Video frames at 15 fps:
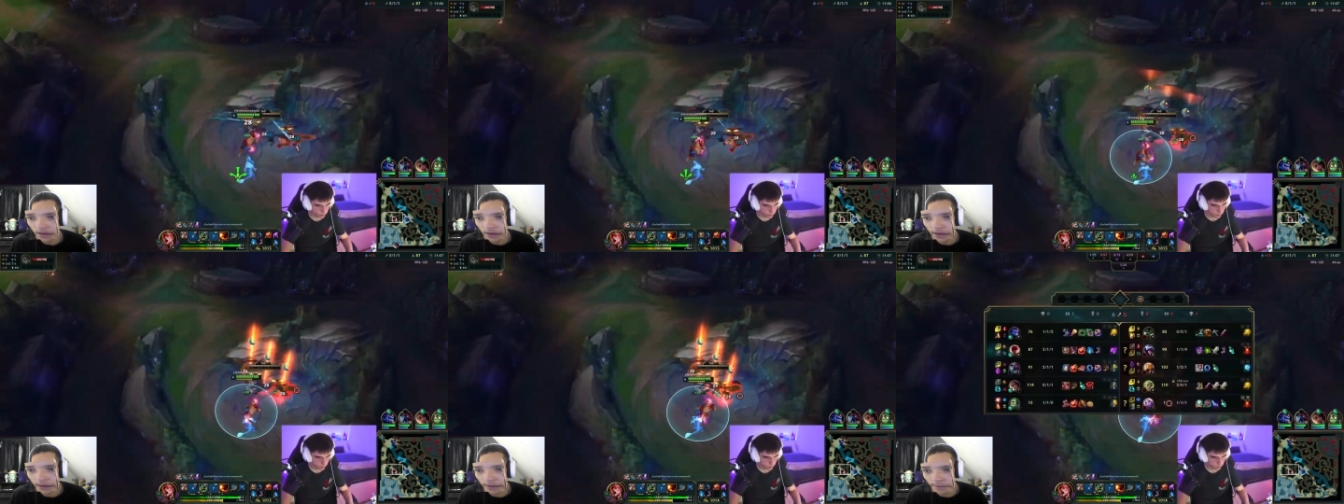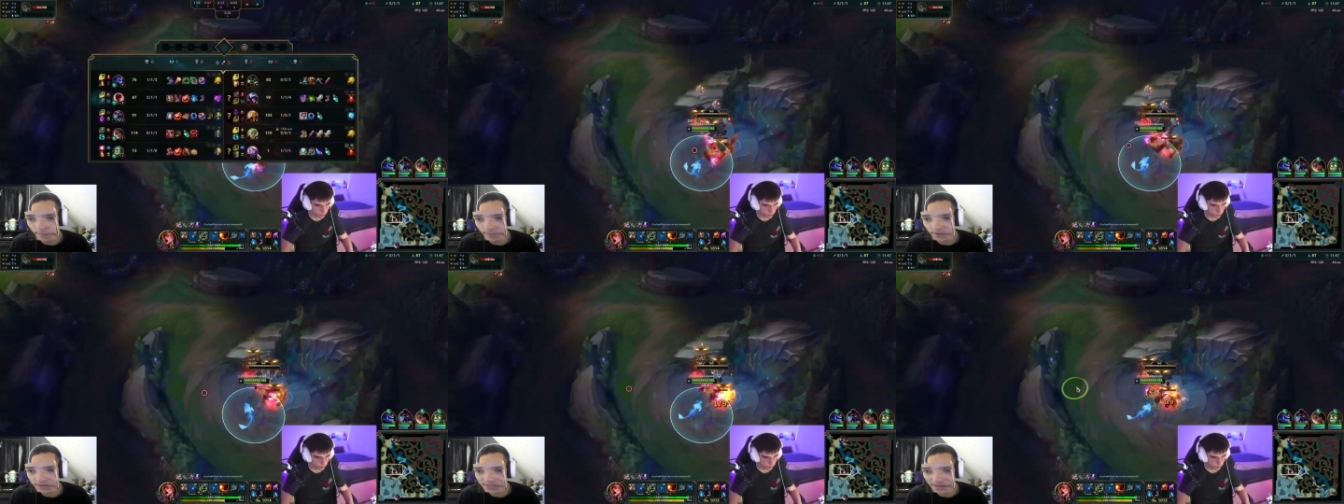um,
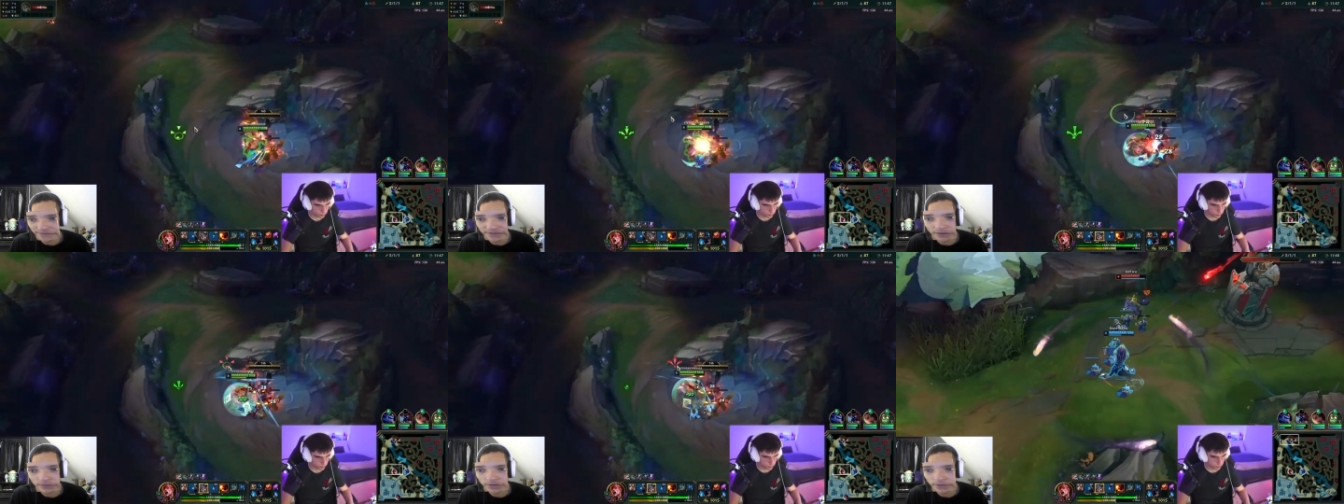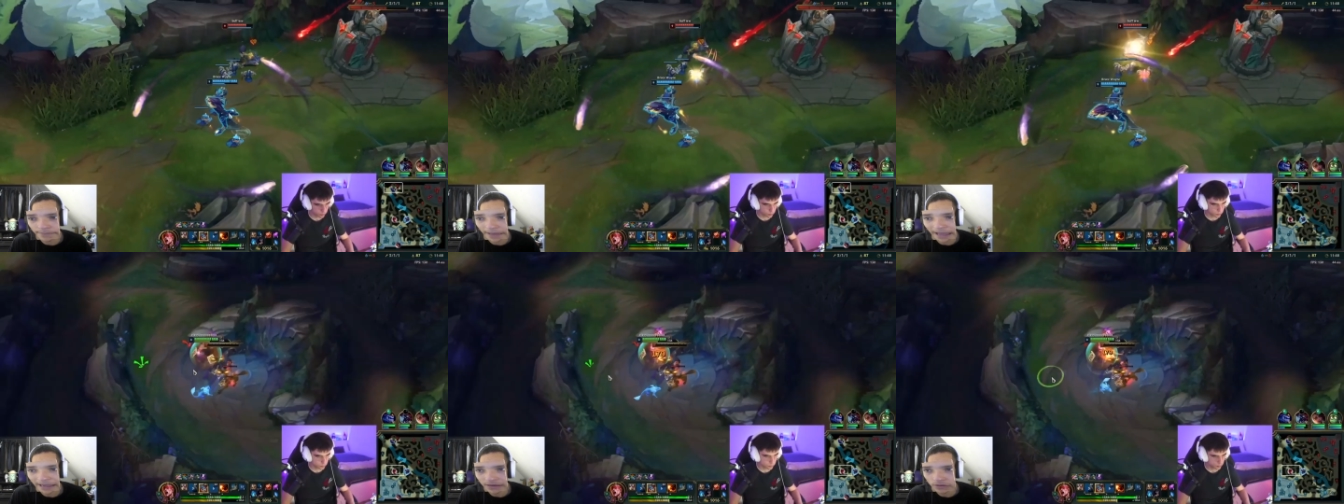because if they're on a
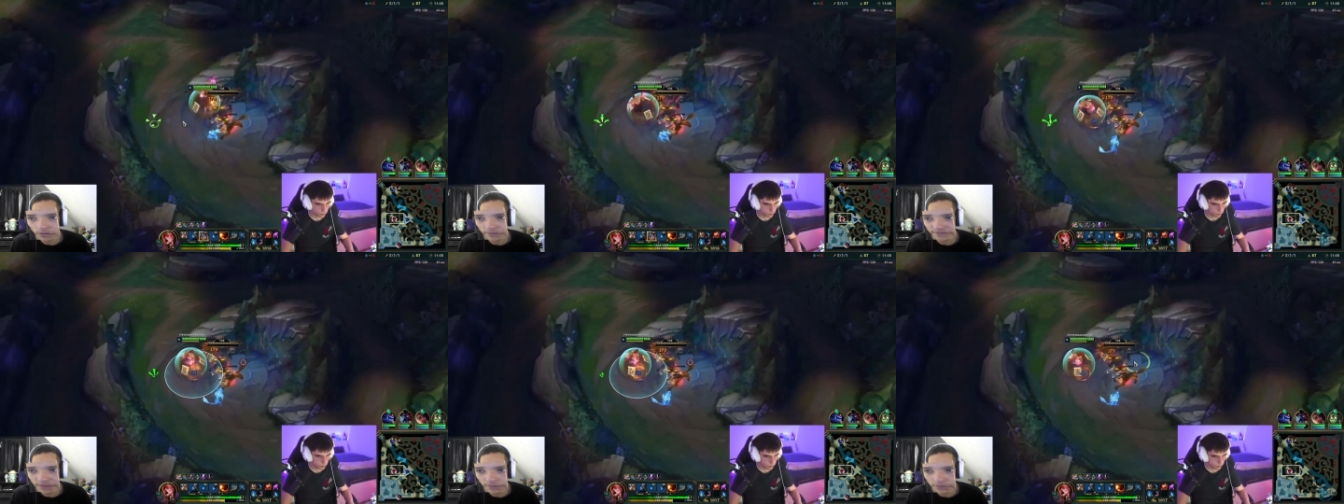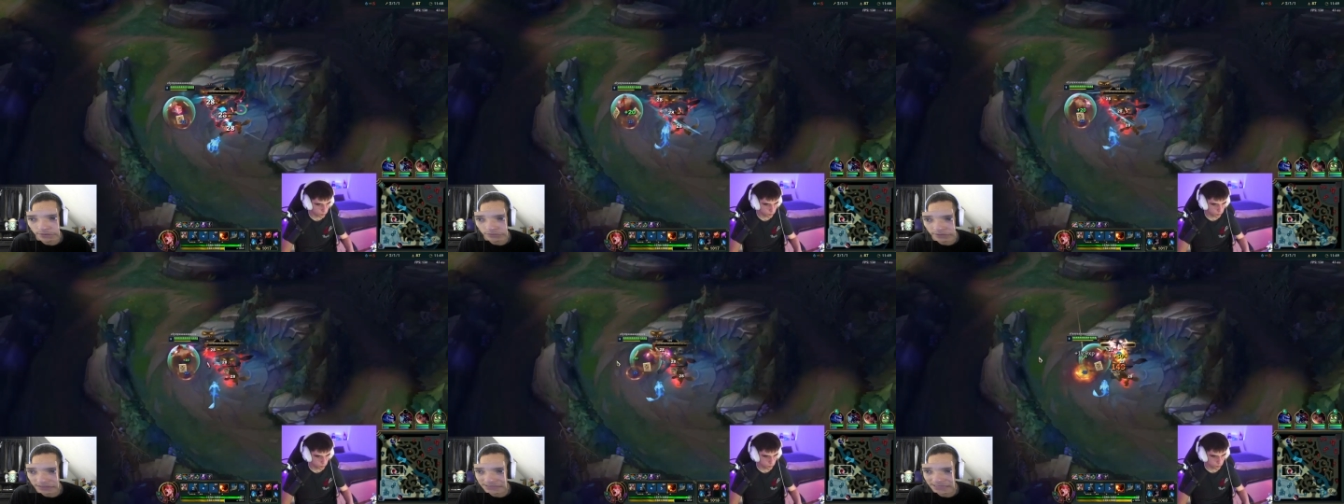back or if they're on a
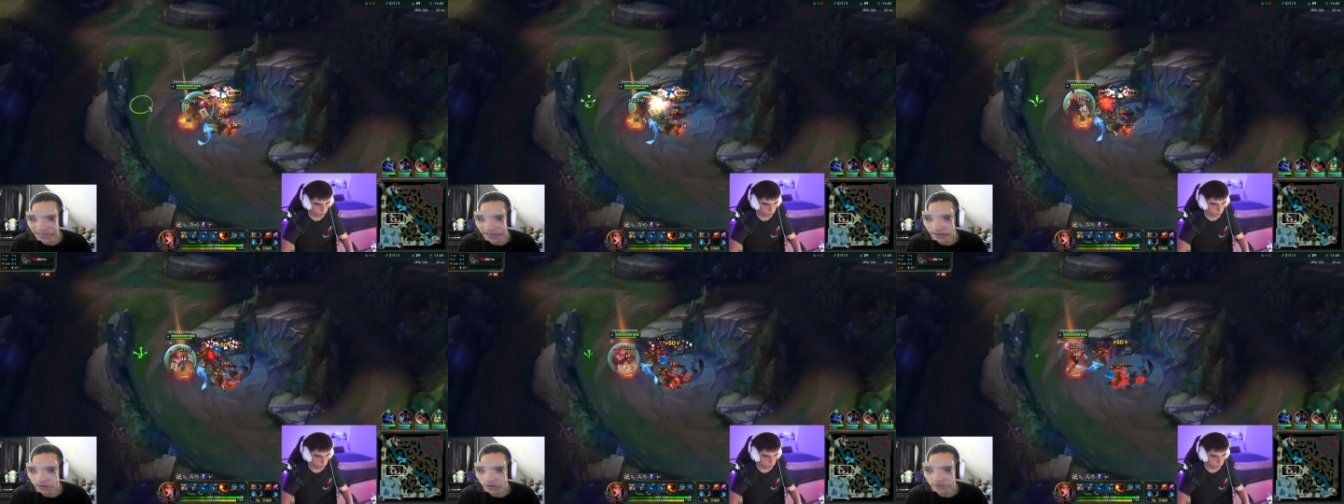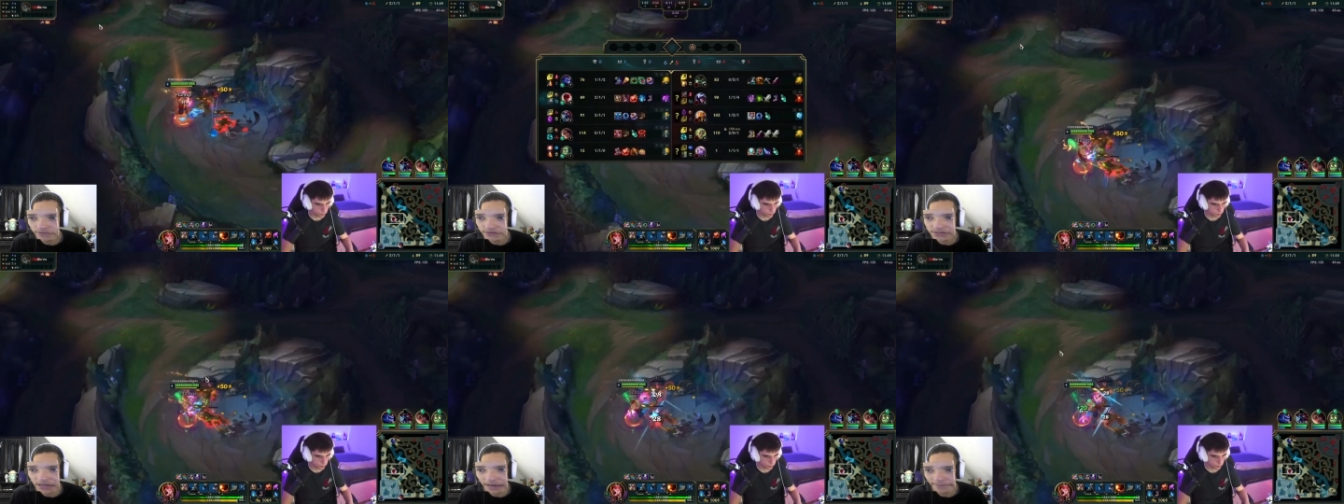reset, a lot of the
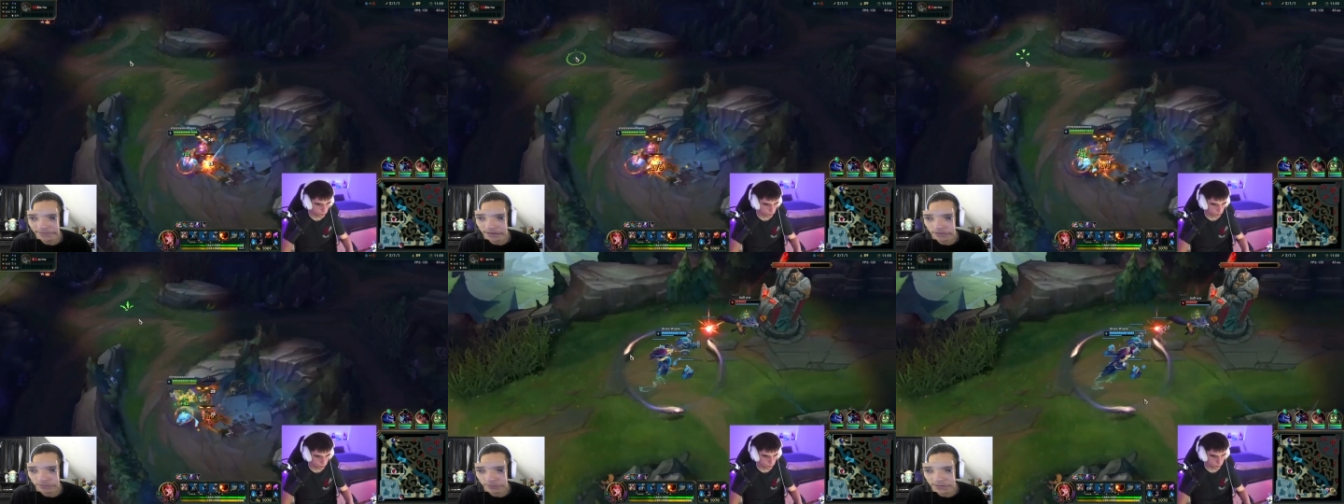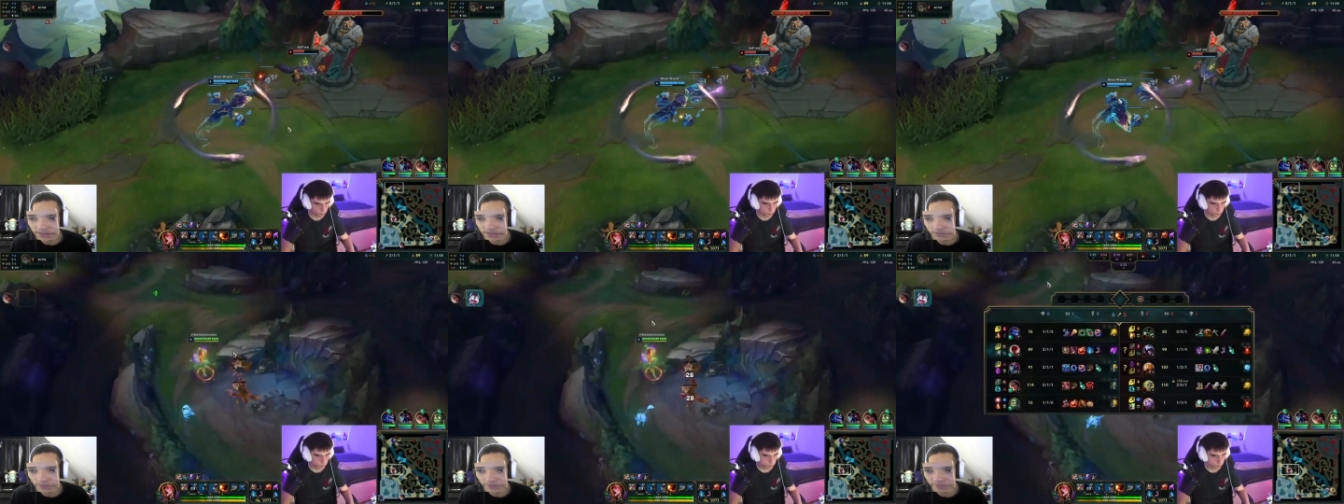time they'll read
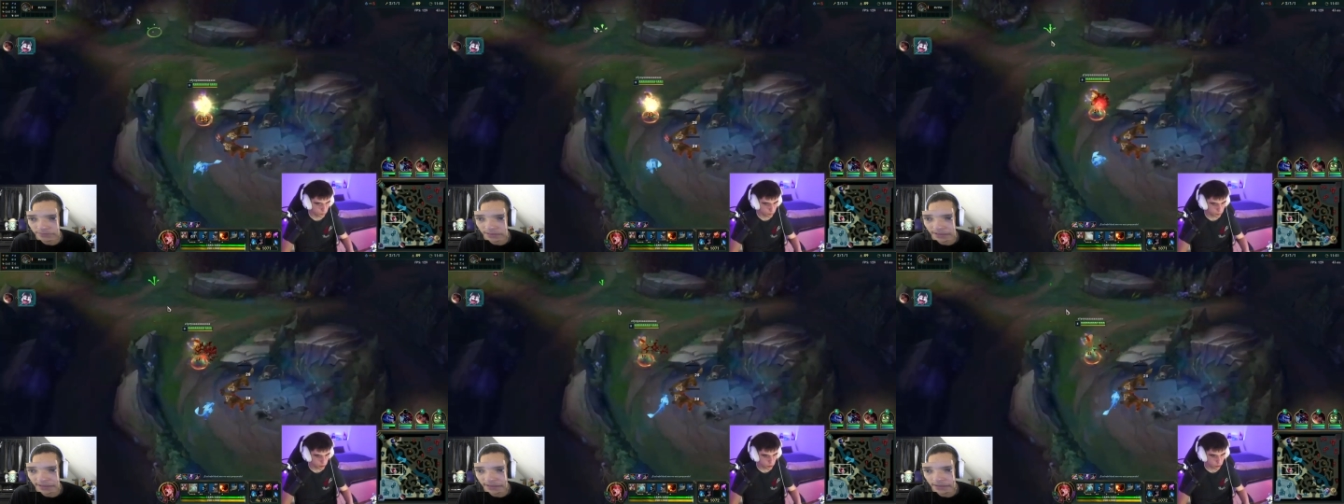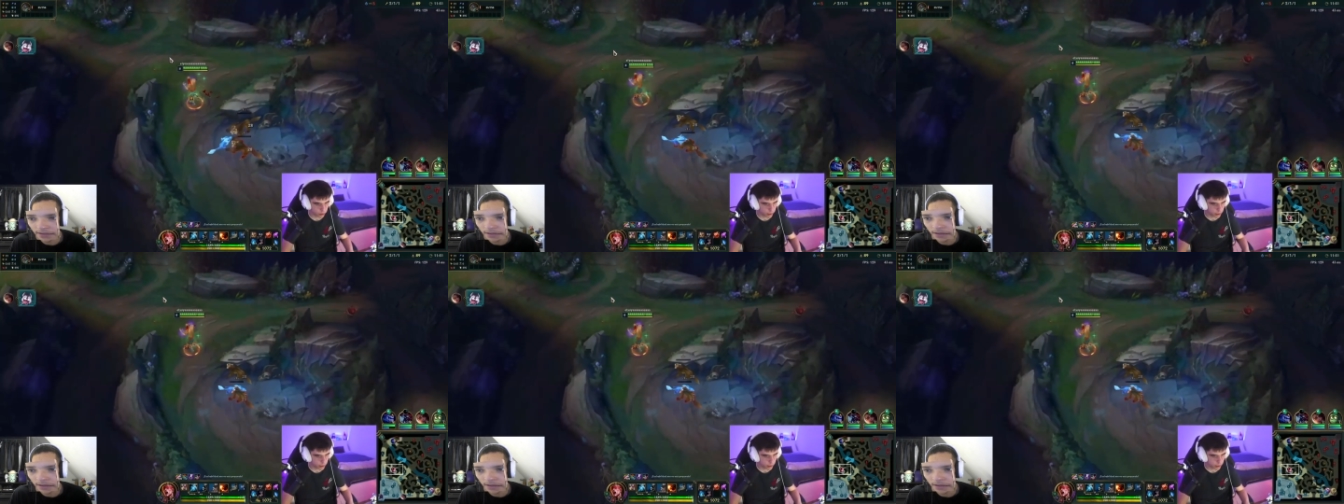the rift play,